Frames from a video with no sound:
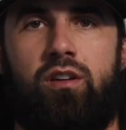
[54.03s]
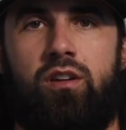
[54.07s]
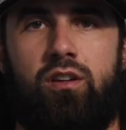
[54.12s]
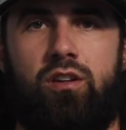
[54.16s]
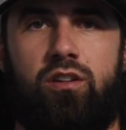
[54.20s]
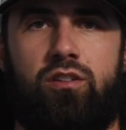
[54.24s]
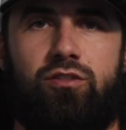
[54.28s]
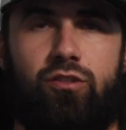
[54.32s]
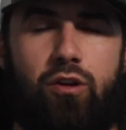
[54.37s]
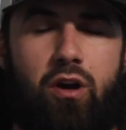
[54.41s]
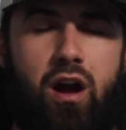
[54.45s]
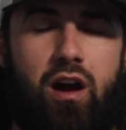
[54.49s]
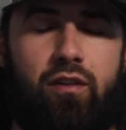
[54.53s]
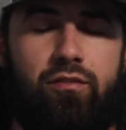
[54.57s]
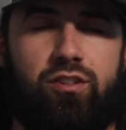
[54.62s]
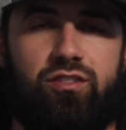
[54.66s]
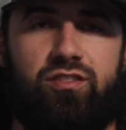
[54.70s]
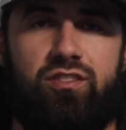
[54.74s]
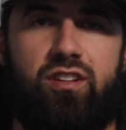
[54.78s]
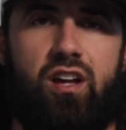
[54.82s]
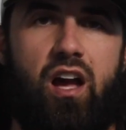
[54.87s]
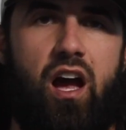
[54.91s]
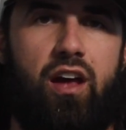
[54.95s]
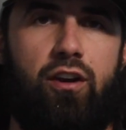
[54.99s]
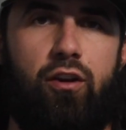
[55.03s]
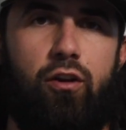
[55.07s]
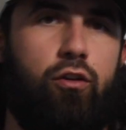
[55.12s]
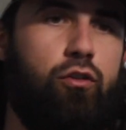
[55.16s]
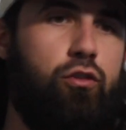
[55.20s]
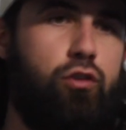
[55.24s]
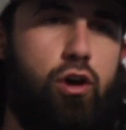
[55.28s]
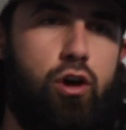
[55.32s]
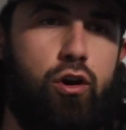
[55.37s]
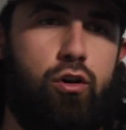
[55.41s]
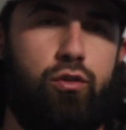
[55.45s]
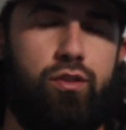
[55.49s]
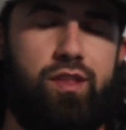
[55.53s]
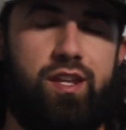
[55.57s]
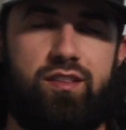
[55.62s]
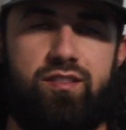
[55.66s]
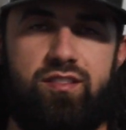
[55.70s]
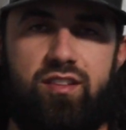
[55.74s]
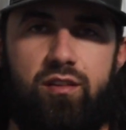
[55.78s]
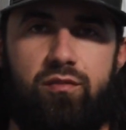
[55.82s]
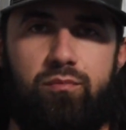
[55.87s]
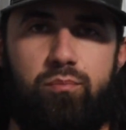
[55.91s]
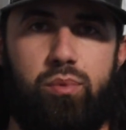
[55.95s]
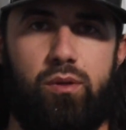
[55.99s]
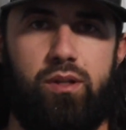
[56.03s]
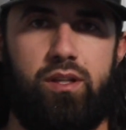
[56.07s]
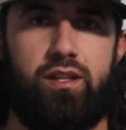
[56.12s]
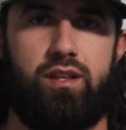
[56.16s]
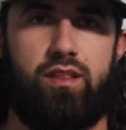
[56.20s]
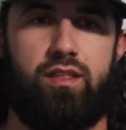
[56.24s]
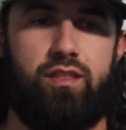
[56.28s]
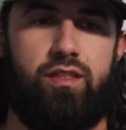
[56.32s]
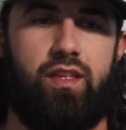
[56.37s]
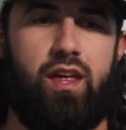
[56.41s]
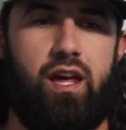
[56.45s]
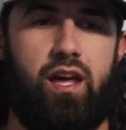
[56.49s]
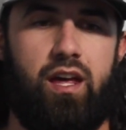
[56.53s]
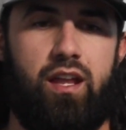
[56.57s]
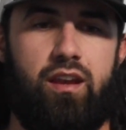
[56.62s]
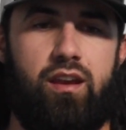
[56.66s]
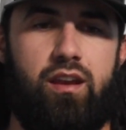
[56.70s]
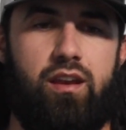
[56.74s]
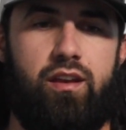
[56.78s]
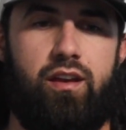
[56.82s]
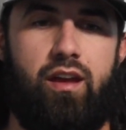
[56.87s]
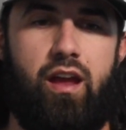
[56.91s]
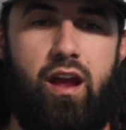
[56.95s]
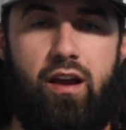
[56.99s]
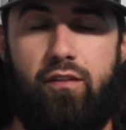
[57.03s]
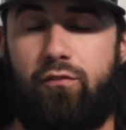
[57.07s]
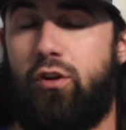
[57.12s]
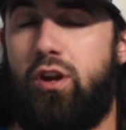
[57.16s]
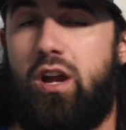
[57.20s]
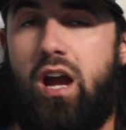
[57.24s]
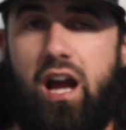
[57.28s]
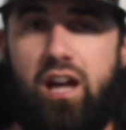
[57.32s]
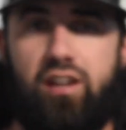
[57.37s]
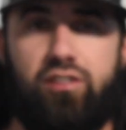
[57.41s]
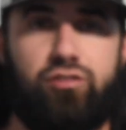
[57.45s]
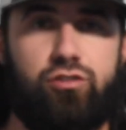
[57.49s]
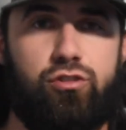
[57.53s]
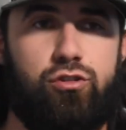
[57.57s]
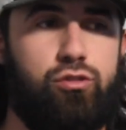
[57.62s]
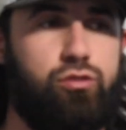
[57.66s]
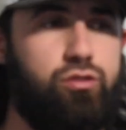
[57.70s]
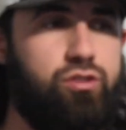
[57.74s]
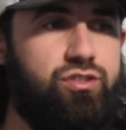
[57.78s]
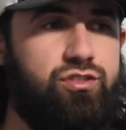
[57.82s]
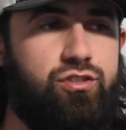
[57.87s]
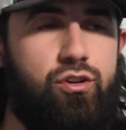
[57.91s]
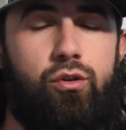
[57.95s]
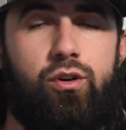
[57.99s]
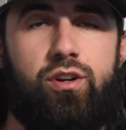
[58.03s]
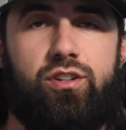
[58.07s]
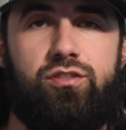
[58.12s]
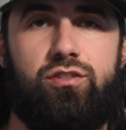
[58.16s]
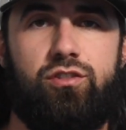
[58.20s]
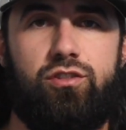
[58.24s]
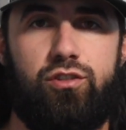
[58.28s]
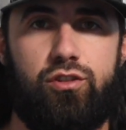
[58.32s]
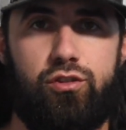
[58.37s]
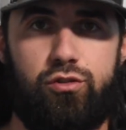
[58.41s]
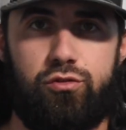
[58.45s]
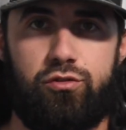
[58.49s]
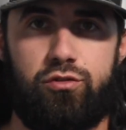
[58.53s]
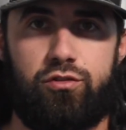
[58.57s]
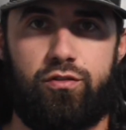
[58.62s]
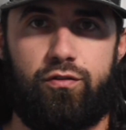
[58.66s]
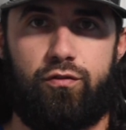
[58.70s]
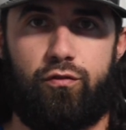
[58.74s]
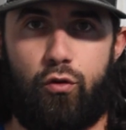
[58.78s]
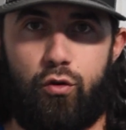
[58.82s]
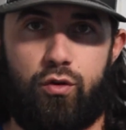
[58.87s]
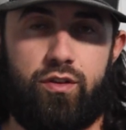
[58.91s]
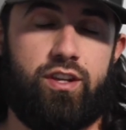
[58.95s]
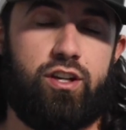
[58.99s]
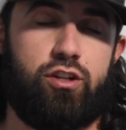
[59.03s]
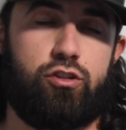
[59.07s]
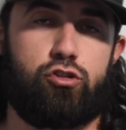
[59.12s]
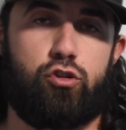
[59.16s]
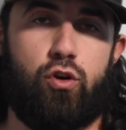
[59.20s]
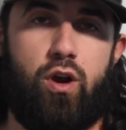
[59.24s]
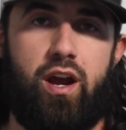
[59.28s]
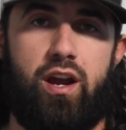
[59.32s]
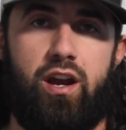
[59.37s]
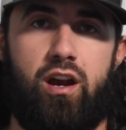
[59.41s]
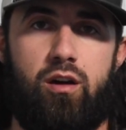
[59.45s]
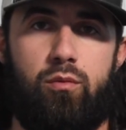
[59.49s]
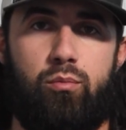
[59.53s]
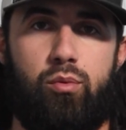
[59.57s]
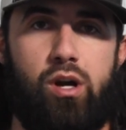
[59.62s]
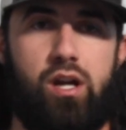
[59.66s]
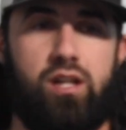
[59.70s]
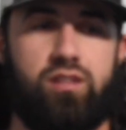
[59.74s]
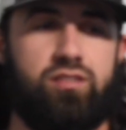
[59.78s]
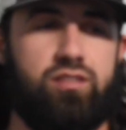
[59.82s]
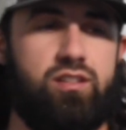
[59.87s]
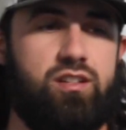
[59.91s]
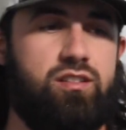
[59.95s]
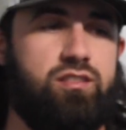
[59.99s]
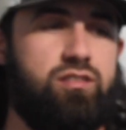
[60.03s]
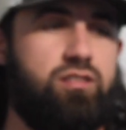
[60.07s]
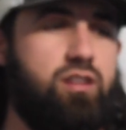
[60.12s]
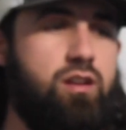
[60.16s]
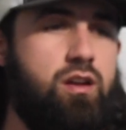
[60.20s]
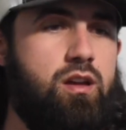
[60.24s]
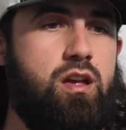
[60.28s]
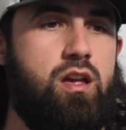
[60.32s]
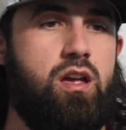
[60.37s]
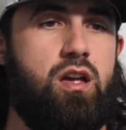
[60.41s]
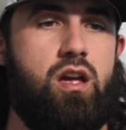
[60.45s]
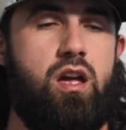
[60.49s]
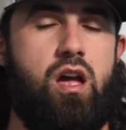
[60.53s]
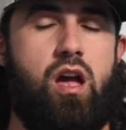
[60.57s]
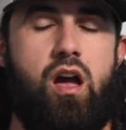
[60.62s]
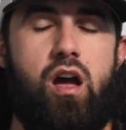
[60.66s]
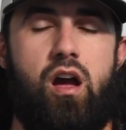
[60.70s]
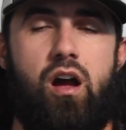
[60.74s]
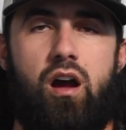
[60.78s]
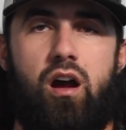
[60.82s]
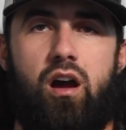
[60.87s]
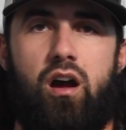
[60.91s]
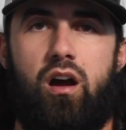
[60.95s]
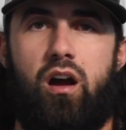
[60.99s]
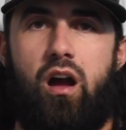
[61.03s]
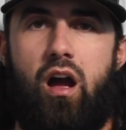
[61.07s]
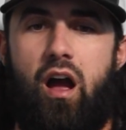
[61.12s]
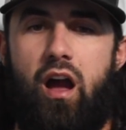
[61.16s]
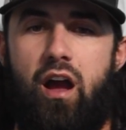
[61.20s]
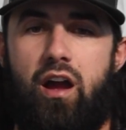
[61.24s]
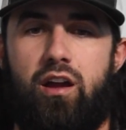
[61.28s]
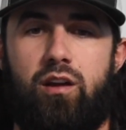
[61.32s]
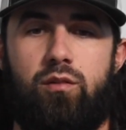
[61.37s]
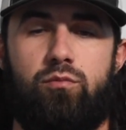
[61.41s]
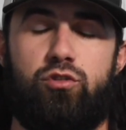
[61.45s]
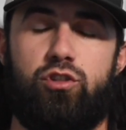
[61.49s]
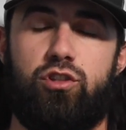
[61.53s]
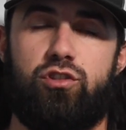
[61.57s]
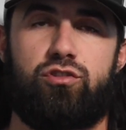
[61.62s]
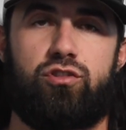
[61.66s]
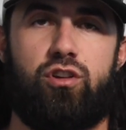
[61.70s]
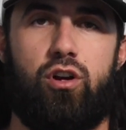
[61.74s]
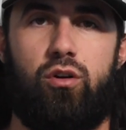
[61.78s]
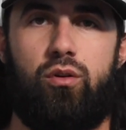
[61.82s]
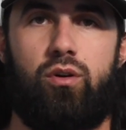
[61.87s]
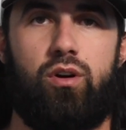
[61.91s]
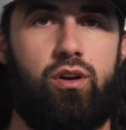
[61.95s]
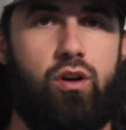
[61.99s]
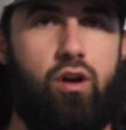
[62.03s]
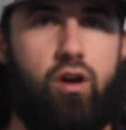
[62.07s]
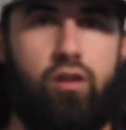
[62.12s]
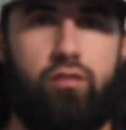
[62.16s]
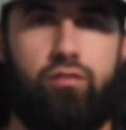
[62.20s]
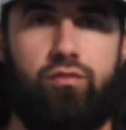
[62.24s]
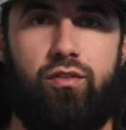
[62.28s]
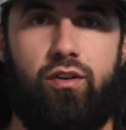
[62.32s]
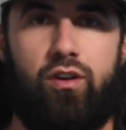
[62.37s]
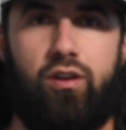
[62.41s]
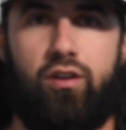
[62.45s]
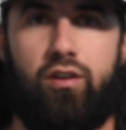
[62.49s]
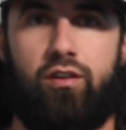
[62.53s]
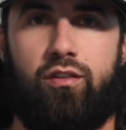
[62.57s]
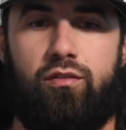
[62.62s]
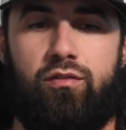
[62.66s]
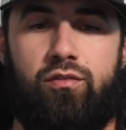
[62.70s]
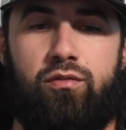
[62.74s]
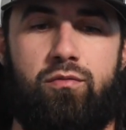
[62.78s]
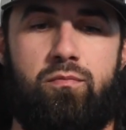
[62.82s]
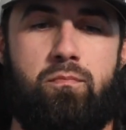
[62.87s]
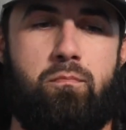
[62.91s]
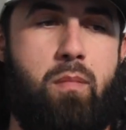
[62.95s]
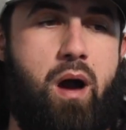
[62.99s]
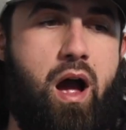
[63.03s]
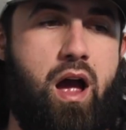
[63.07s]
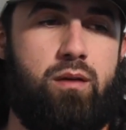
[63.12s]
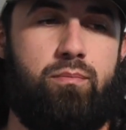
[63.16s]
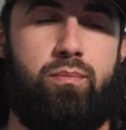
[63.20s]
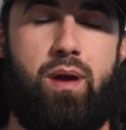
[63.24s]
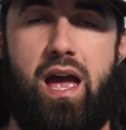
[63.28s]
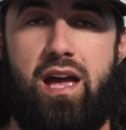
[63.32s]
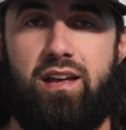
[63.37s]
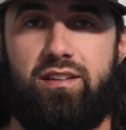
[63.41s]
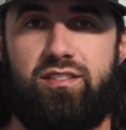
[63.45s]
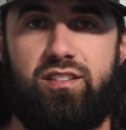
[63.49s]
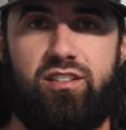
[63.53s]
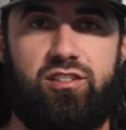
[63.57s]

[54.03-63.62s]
So obviously I don't know the template that every high school is going to use for their tryout process. I am just going off of my past